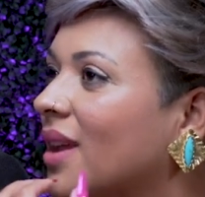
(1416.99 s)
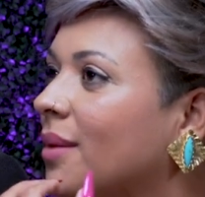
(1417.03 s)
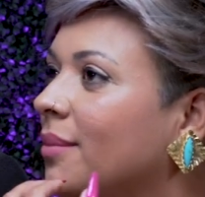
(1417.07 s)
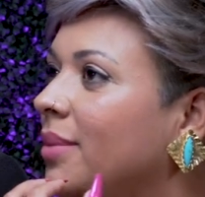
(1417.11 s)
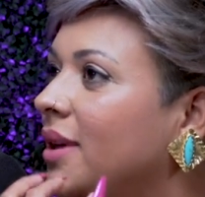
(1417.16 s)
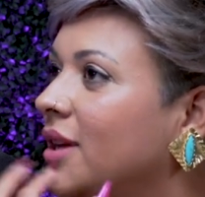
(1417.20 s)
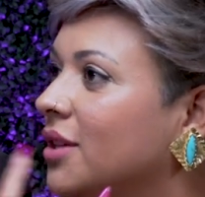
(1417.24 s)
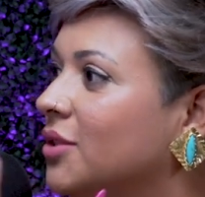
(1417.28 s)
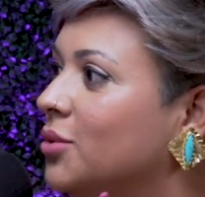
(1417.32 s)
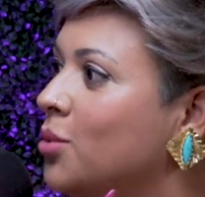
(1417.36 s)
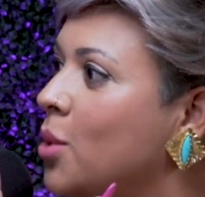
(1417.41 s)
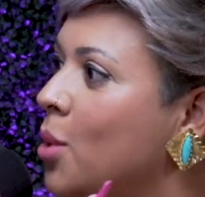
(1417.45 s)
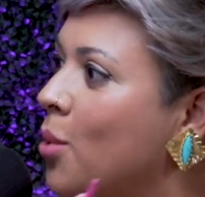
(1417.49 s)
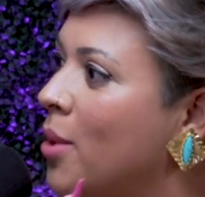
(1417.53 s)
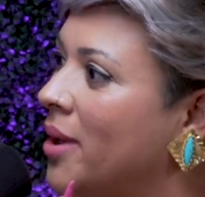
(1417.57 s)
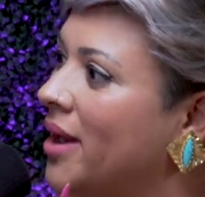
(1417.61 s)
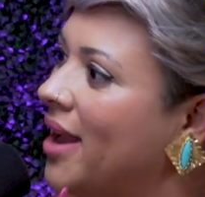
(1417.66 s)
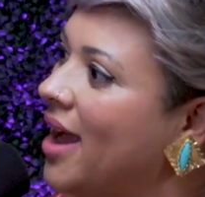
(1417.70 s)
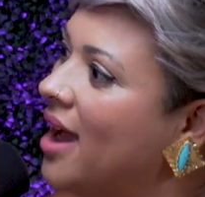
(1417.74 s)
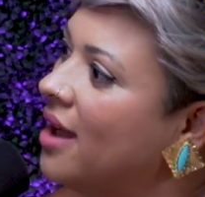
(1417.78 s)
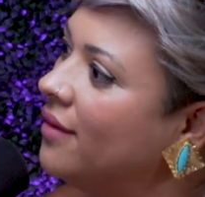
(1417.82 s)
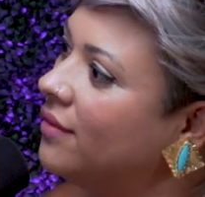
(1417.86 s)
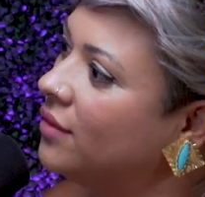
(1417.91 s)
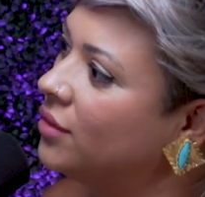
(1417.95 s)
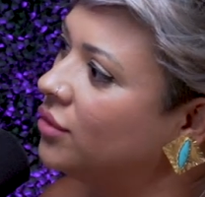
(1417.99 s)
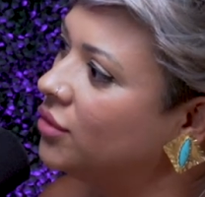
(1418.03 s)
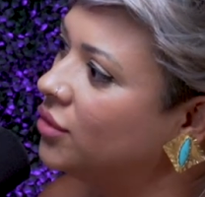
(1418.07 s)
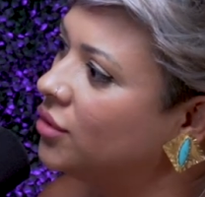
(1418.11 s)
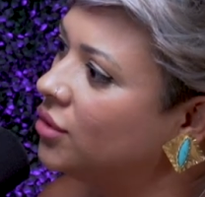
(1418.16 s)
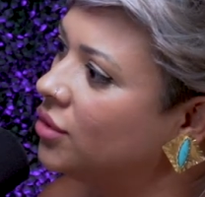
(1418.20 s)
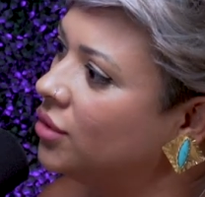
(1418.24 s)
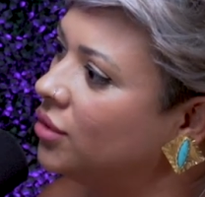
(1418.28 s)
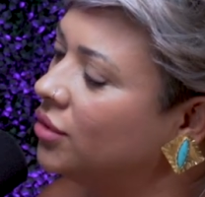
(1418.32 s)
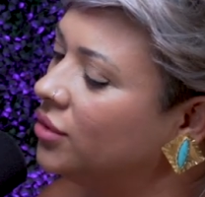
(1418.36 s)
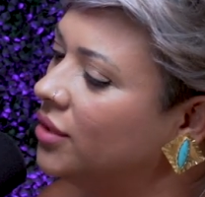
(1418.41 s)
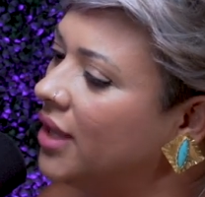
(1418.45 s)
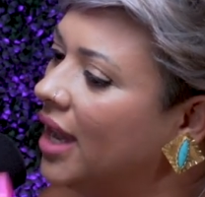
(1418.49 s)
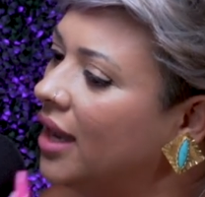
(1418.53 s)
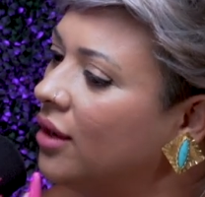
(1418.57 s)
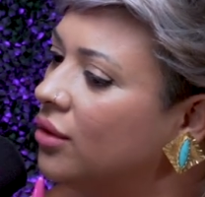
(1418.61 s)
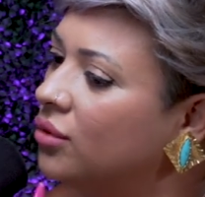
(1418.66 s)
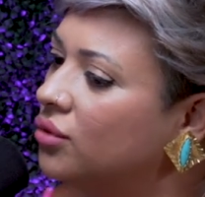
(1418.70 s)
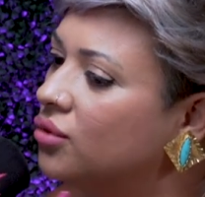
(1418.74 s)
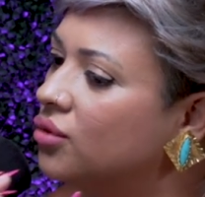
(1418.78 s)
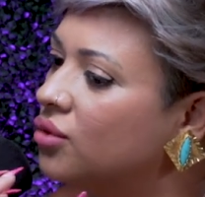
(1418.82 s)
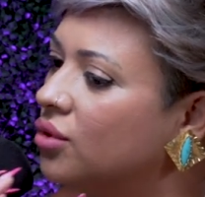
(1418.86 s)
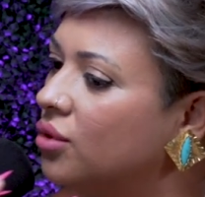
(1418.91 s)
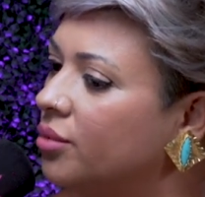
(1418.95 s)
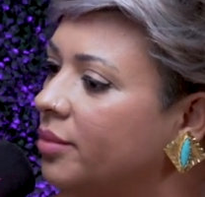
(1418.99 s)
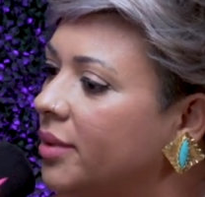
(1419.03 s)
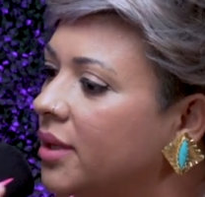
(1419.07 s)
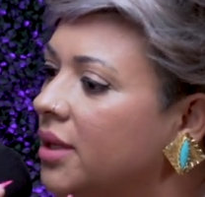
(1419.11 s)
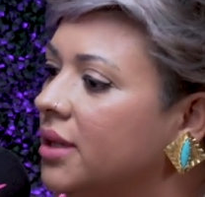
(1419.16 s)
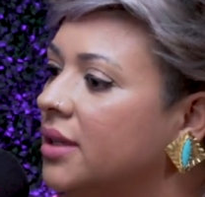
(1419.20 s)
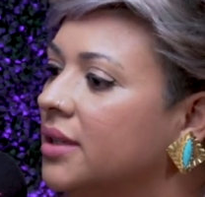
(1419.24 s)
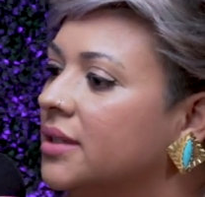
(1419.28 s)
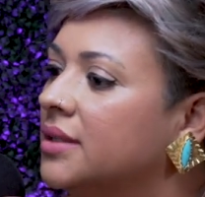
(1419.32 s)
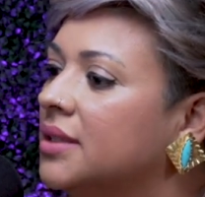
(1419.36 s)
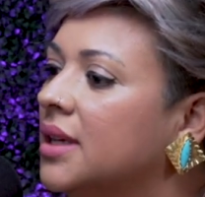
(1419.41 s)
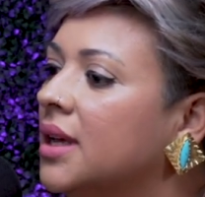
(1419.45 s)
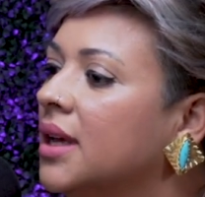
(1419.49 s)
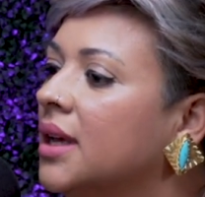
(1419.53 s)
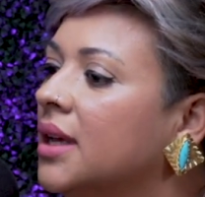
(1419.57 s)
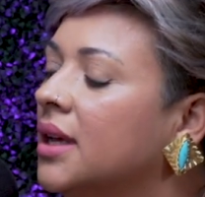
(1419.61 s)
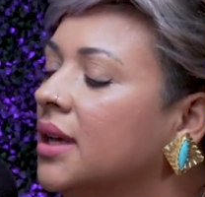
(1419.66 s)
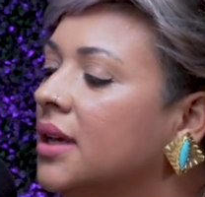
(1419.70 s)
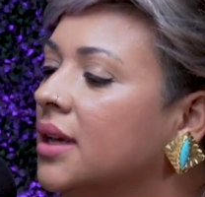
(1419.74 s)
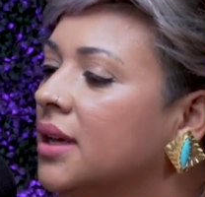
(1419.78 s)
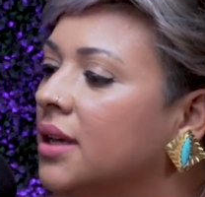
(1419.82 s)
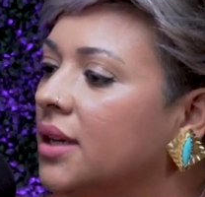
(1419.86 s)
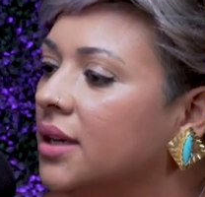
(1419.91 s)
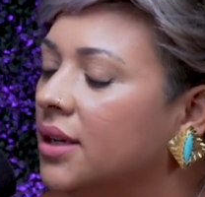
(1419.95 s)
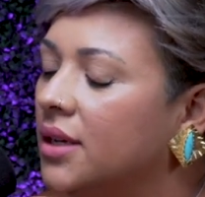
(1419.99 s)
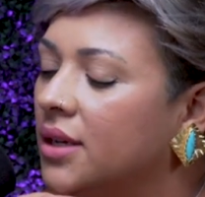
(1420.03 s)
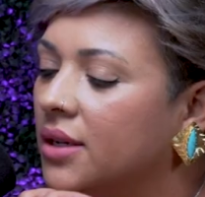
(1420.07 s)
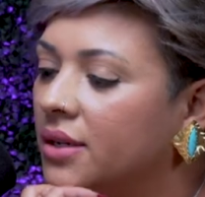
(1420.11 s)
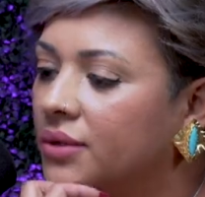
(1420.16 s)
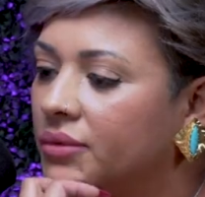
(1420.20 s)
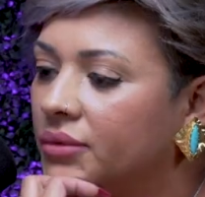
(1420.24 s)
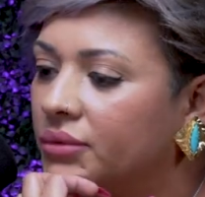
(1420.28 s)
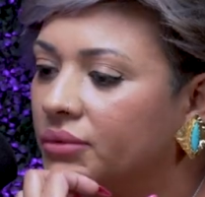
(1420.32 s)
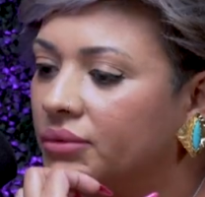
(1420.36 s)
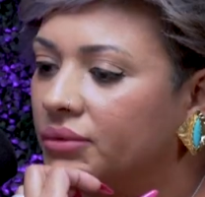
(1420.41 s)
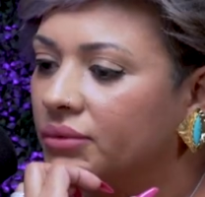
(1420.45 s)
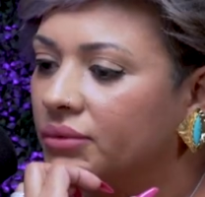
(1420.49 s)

because we want to have control, not control because of